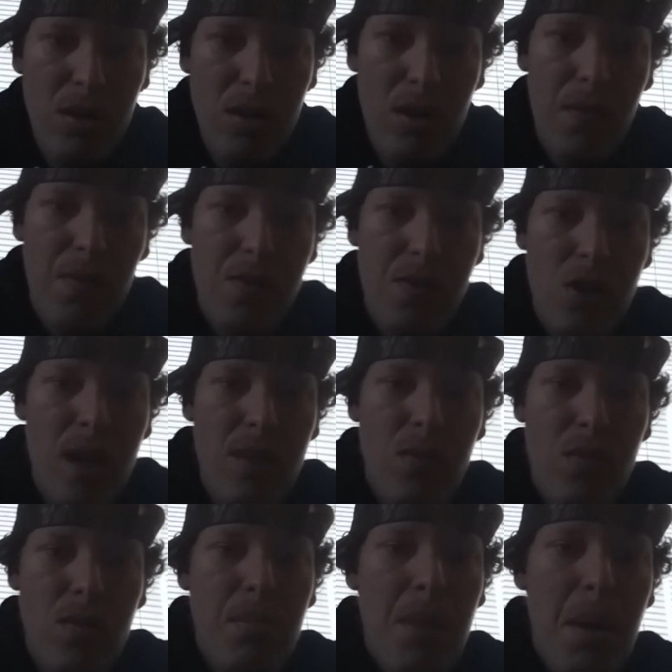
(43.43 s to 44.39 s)
of trying to
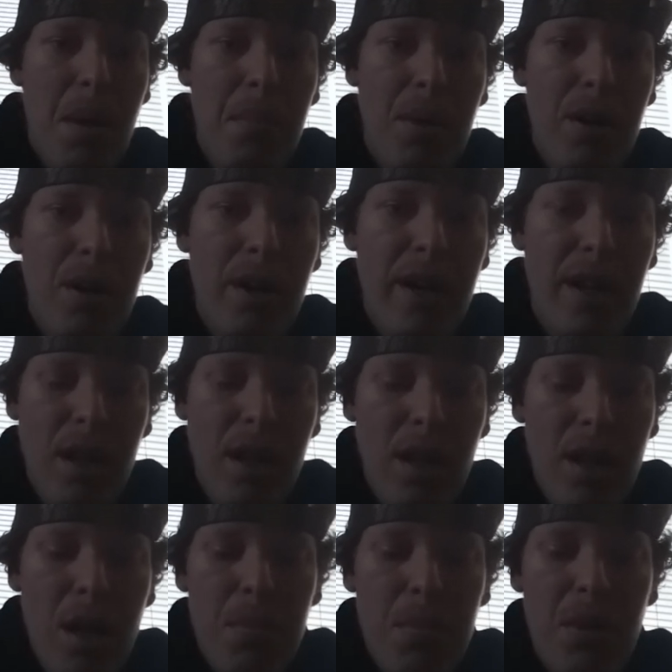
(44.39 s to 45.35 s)
remember it,
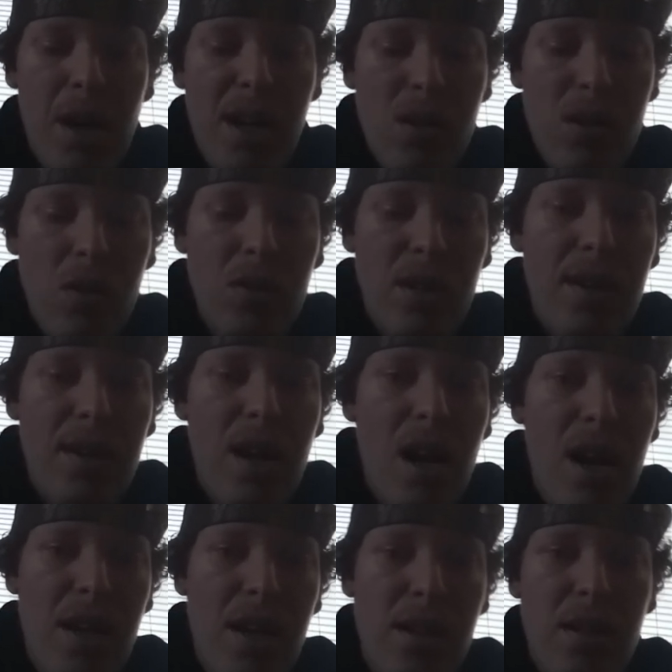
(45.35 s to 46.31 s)
but I know the
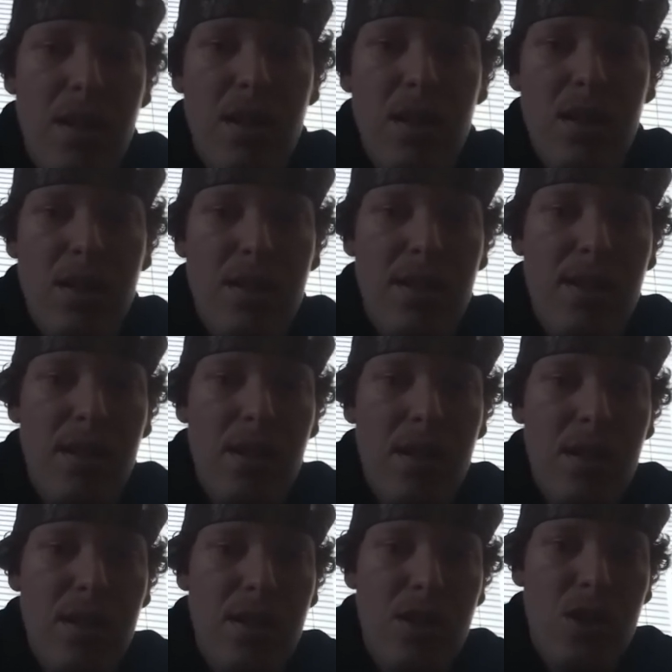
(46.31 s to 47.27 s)
9 is
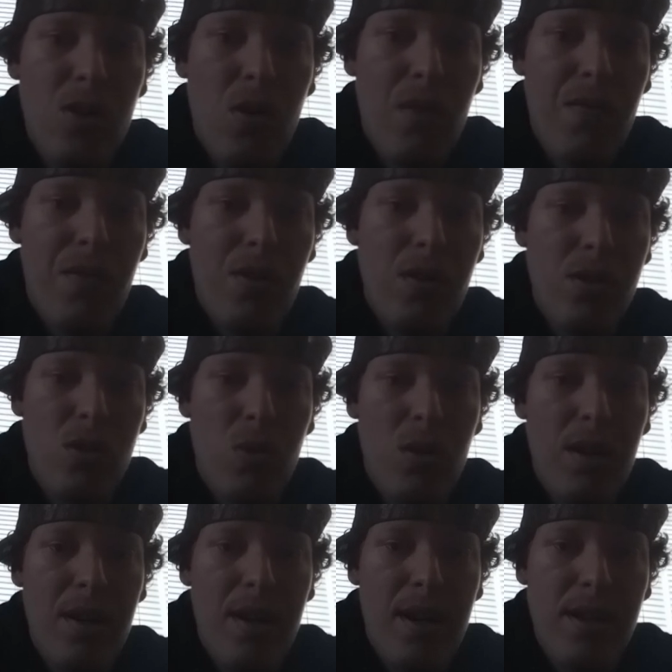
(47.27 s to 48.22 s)
short for
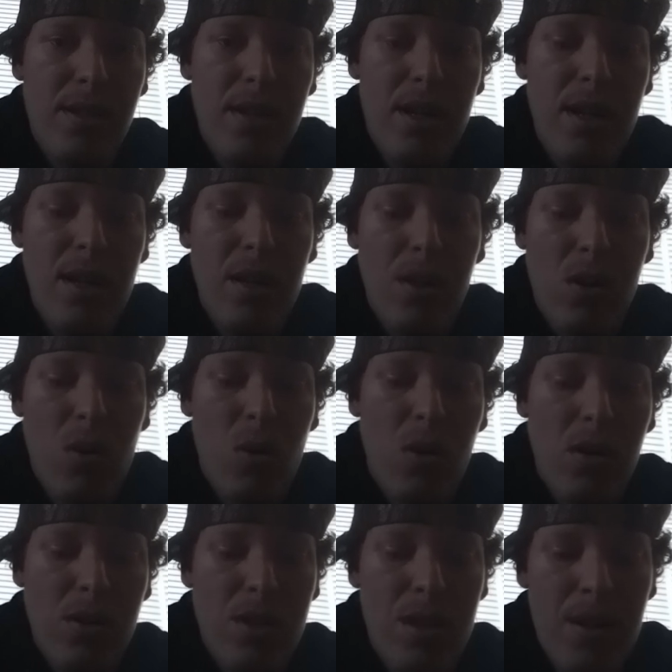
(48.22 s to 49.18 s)
2019, of
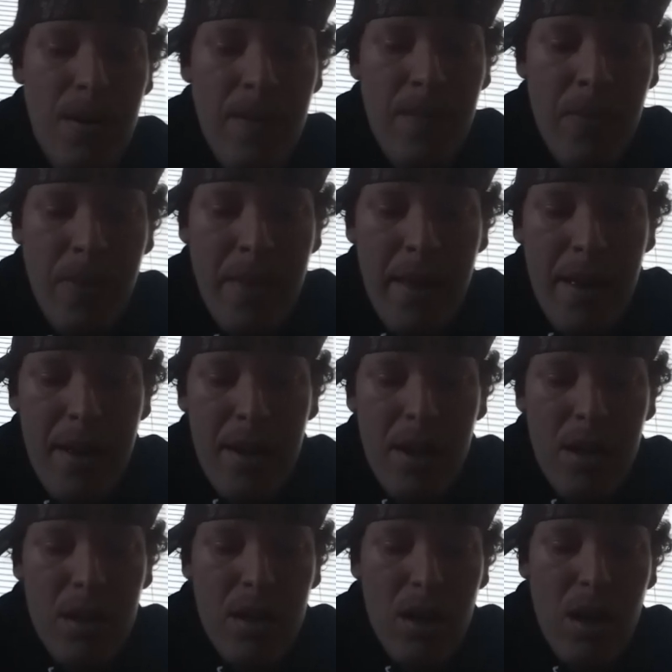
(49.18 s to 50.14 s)
course.
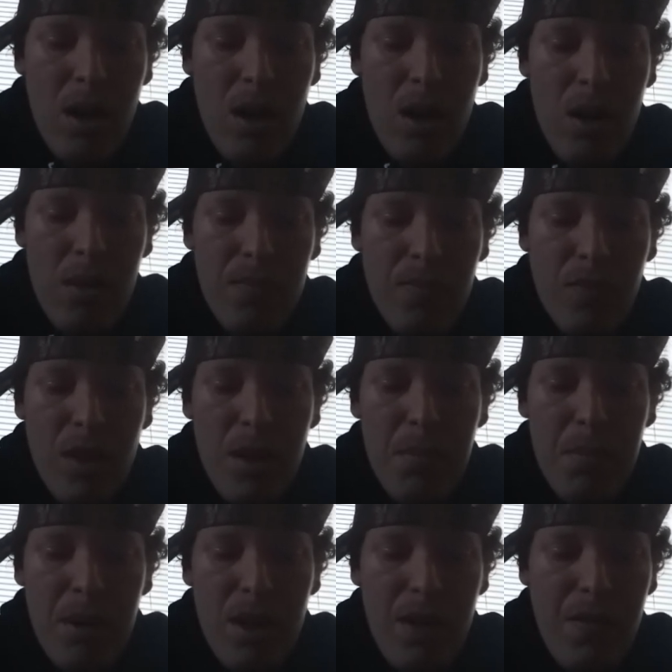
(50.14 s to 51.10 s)

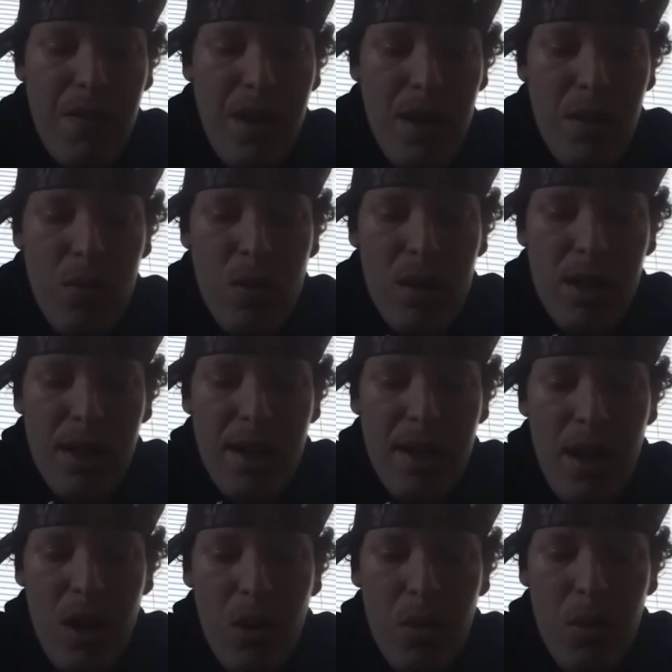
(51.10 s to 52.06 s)
But if anyone can
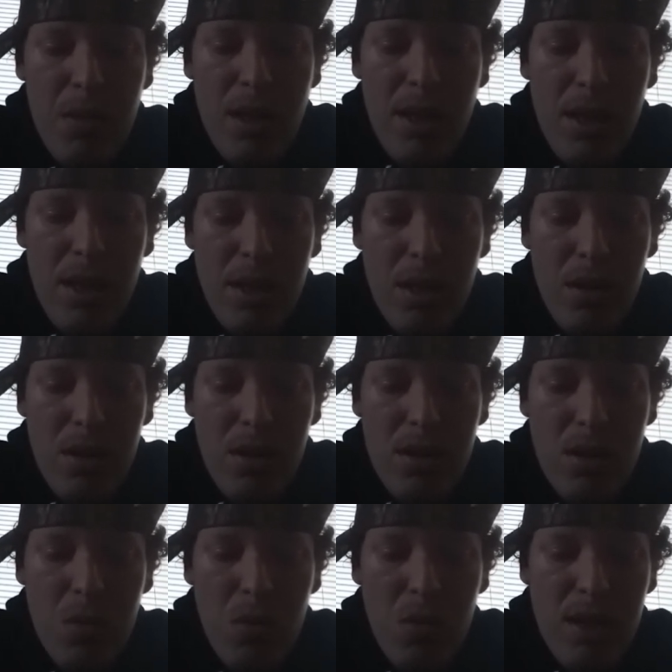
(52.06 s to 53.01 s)
help me
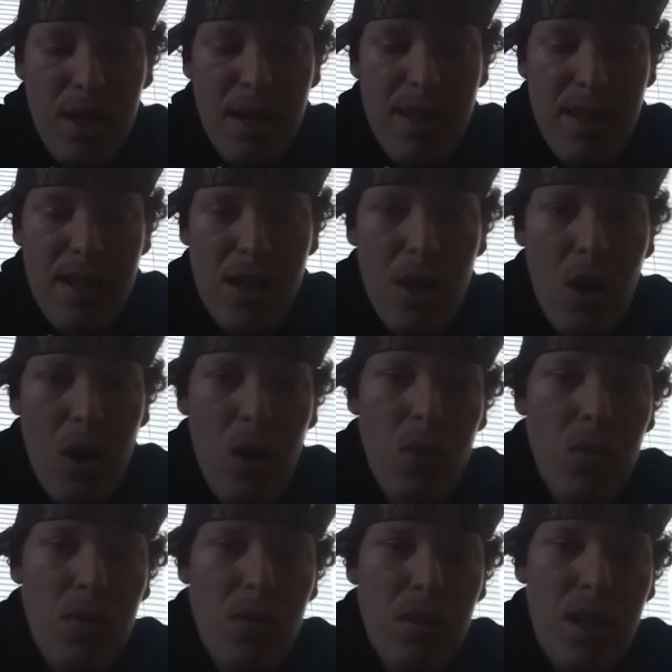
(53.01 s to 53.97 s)
to one day
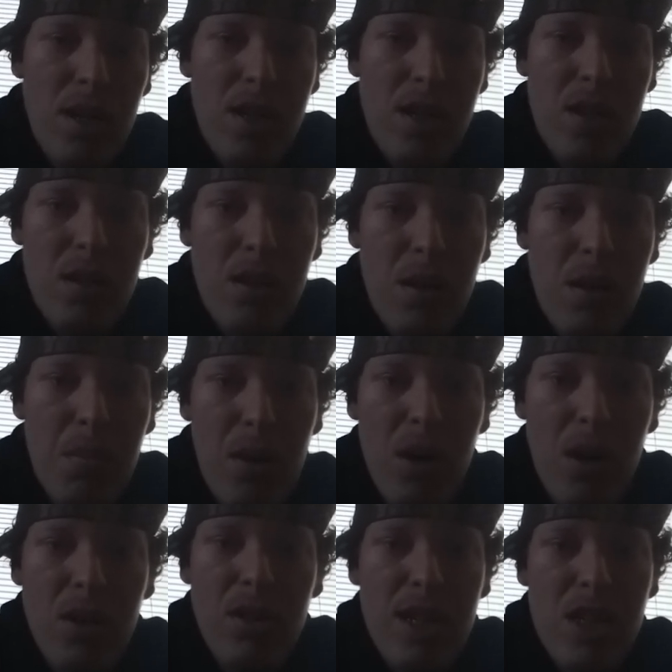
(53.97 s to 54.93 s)
decode the
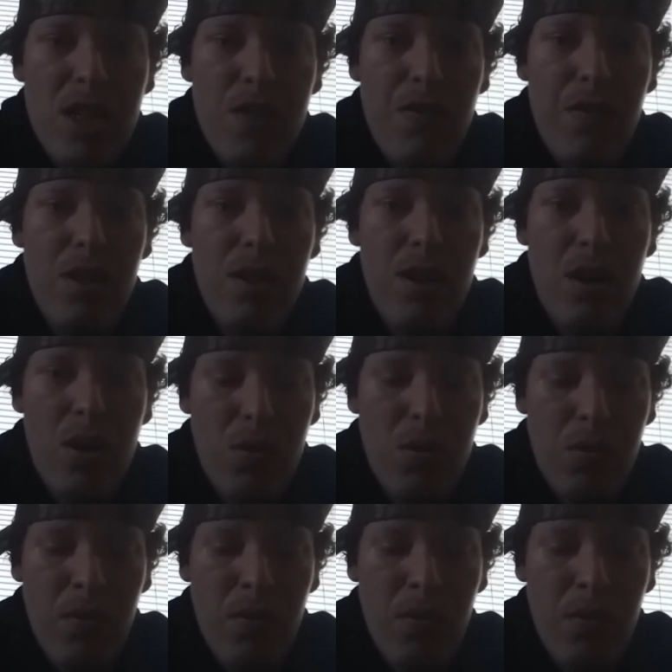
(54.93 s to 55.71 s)
month as where